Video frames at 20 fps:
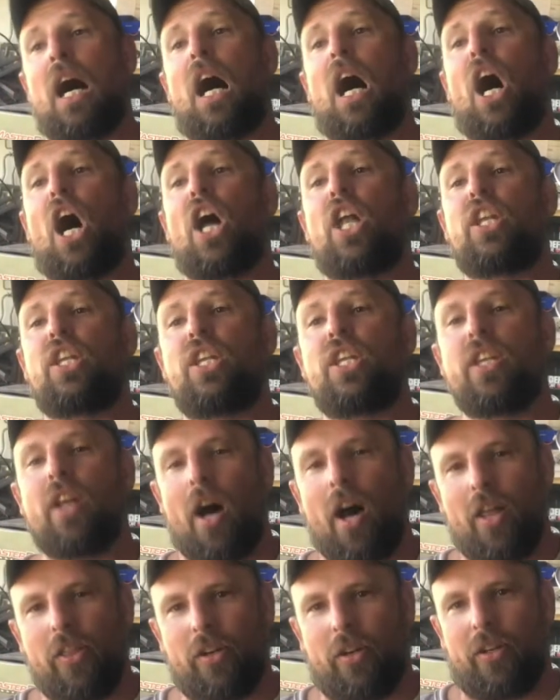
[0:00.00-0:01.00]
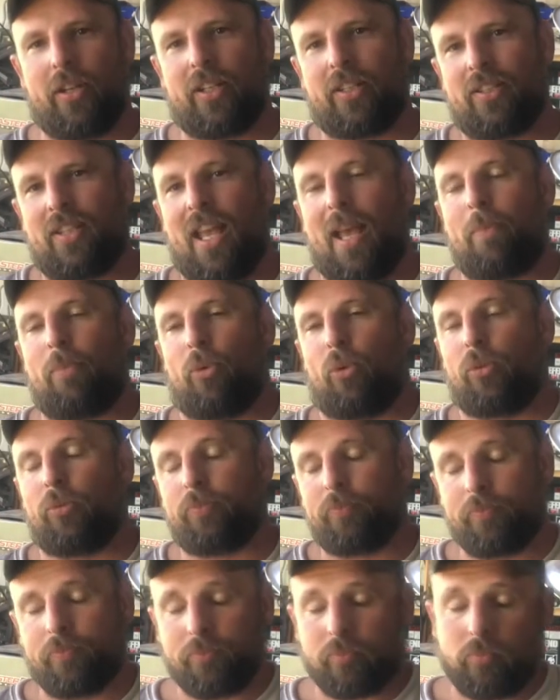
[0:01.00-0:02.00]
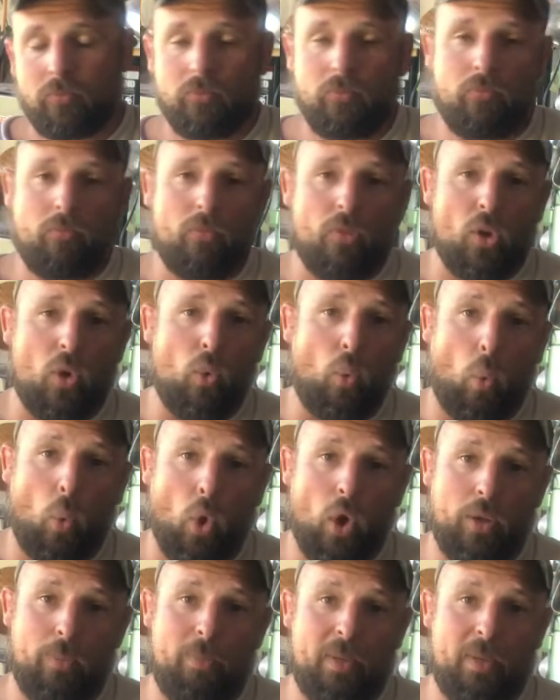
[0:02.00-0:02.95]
Another example would